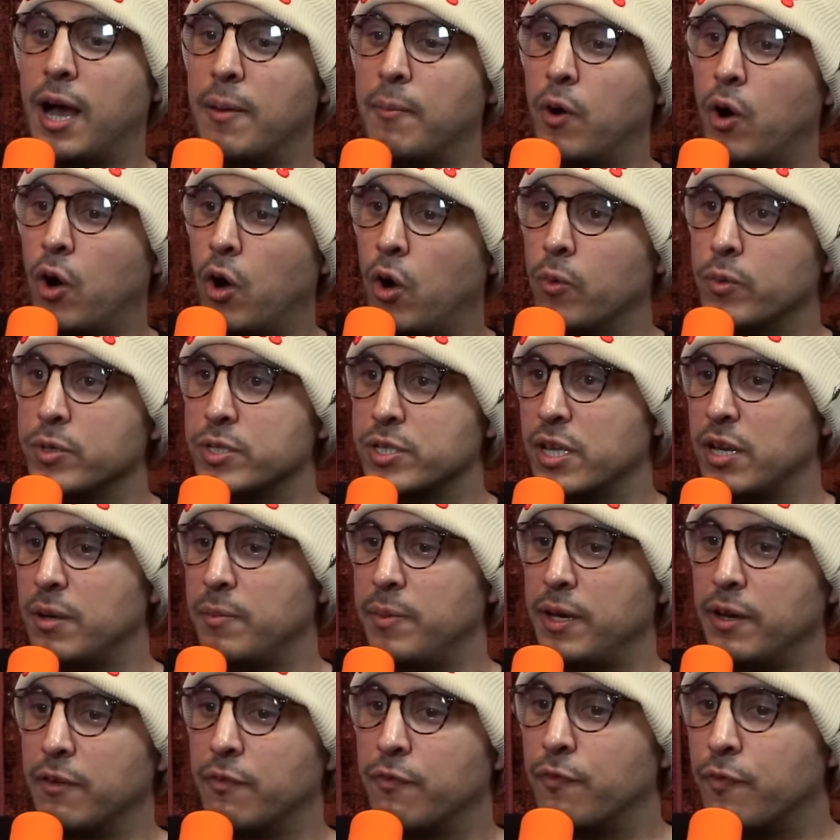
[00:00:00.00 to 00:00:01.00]
i'm always going to
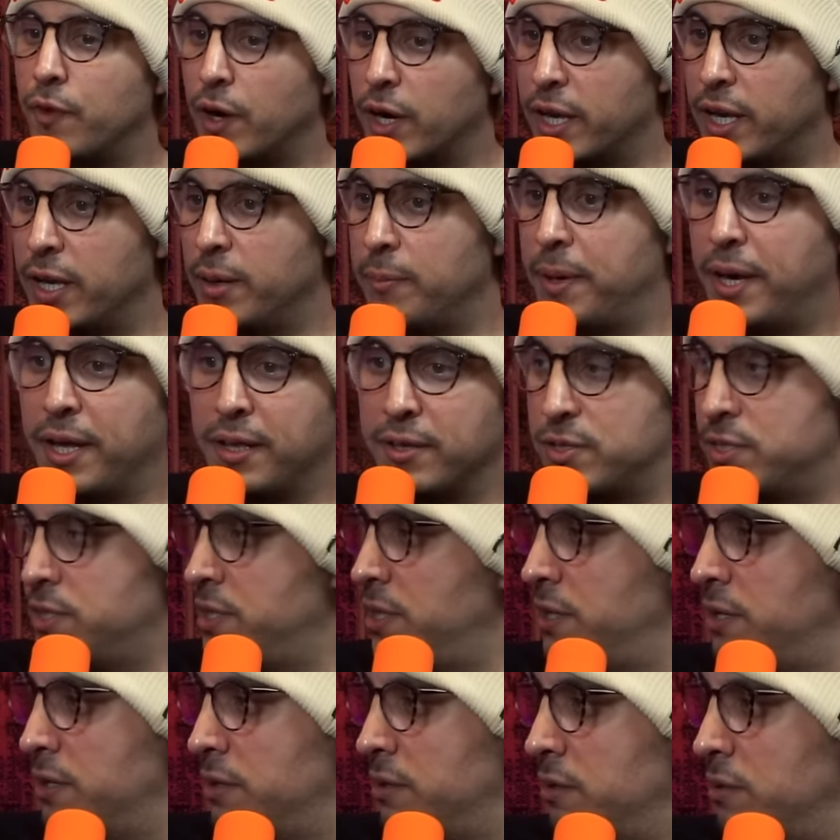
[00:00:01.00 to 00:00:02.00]
be a fucking
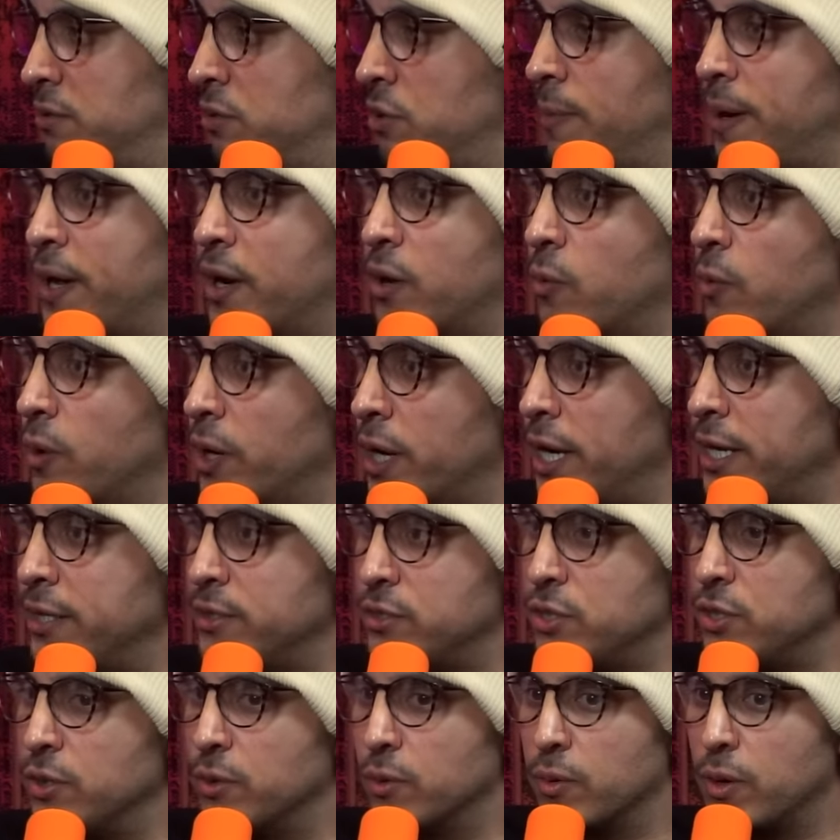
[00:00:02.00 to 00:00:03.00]
palestinian no matter what I
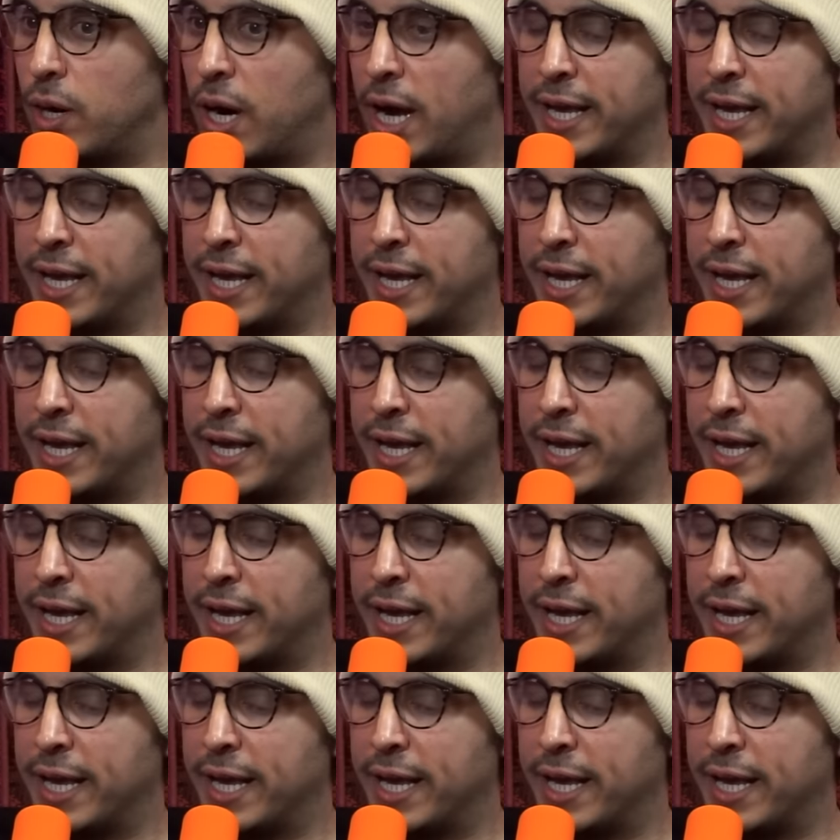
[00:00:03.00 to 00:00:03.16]
do.